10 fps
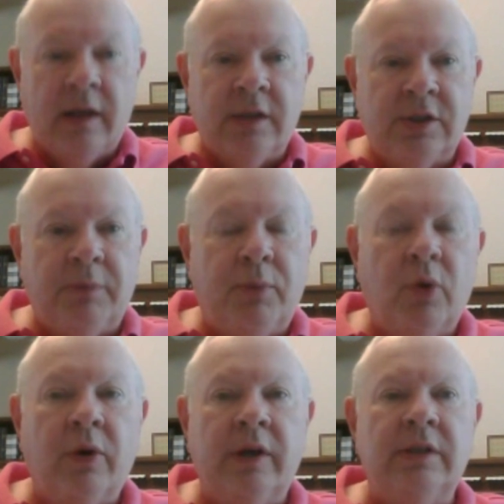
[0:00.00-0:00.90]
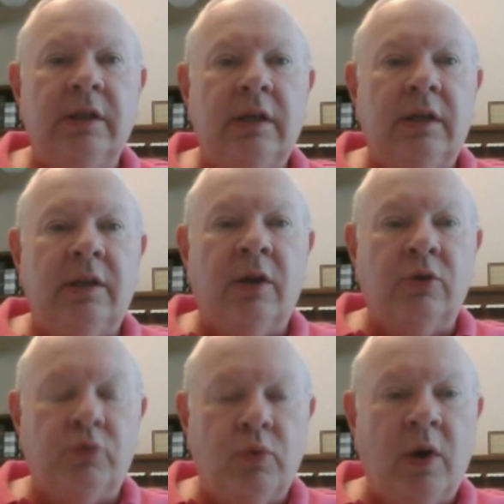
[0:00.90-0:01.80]
support
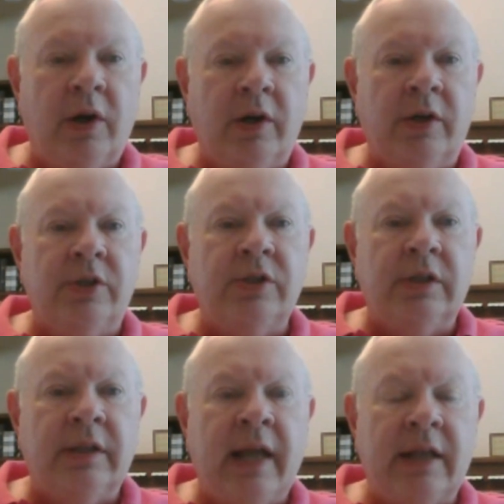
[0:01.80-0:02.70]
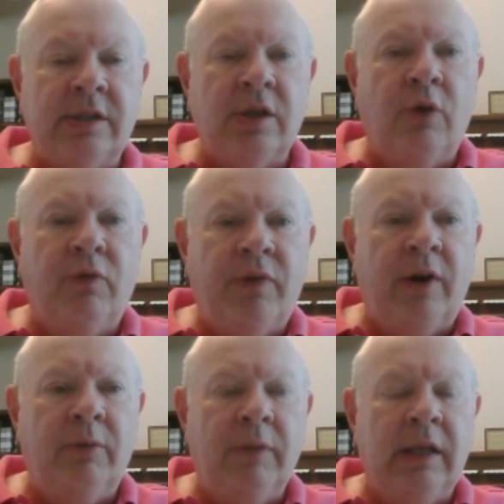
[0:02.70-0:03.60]
those words that so
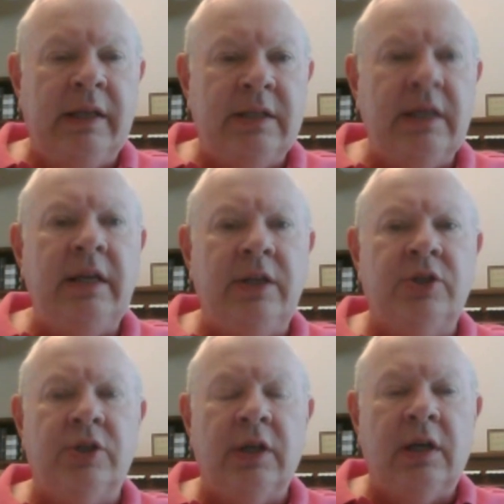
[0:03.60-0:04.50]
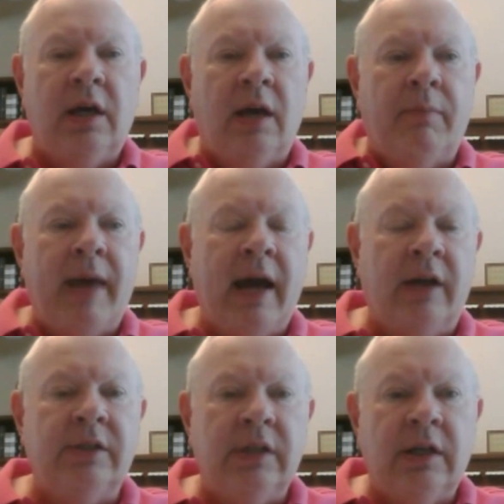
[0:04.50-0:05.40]
firmly teach
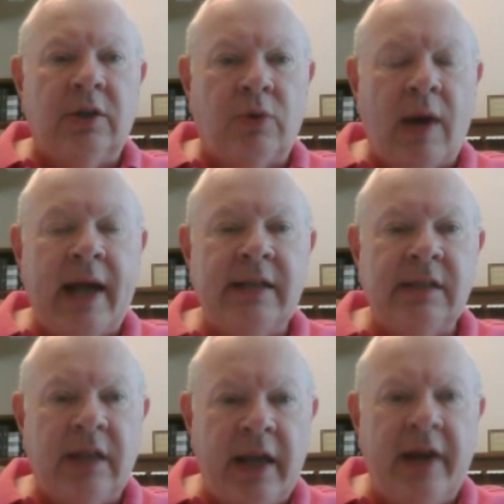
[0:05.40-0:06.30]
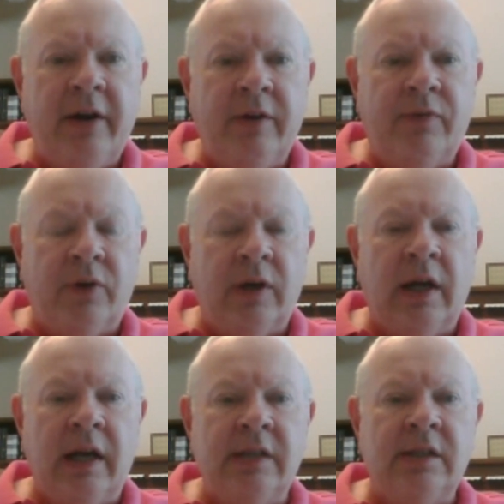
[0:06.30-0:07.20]
about Christ's care for
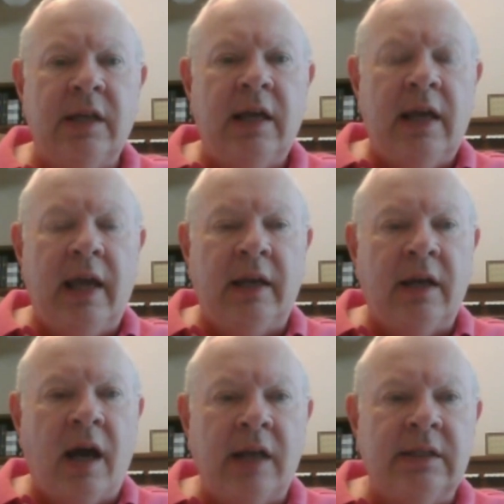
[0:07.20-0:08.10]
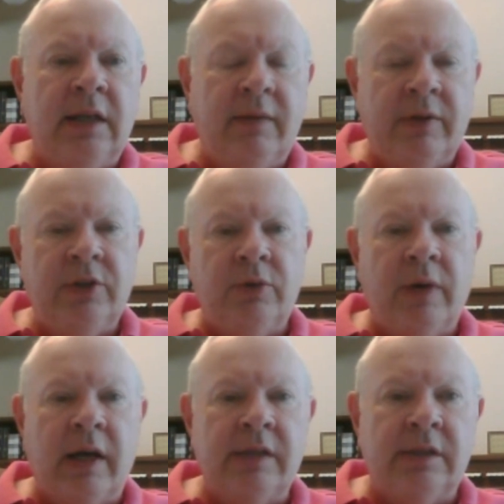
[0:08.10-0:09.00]
us and God's giving to
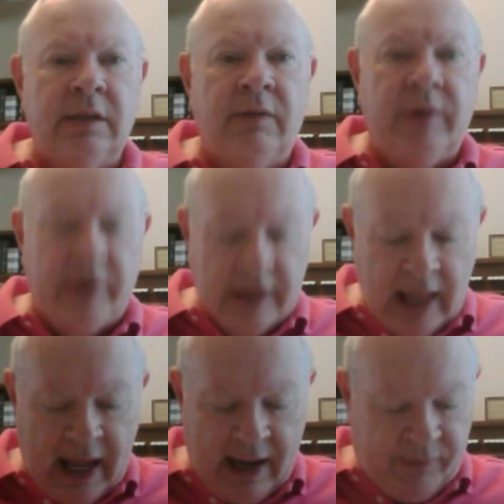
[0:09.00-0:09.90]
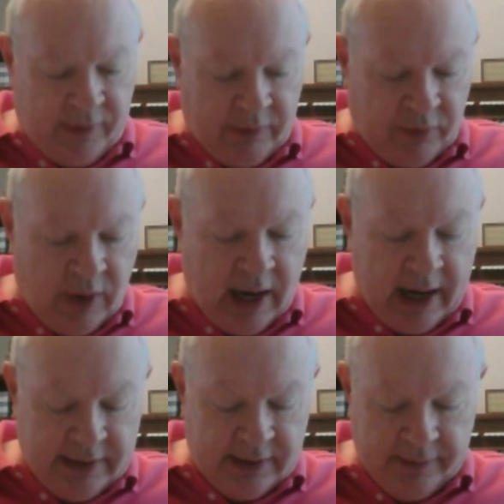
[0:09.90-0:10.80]
us the very life of
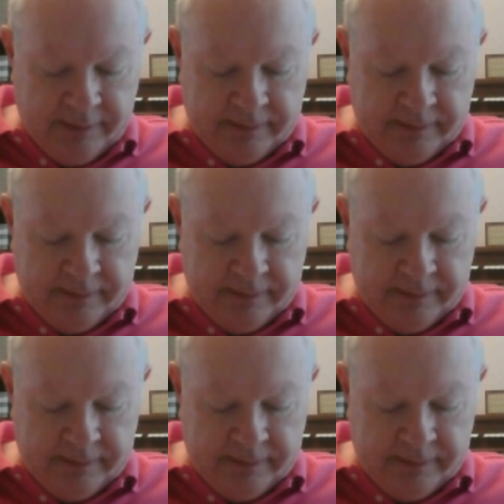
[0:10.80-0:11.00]
Christ.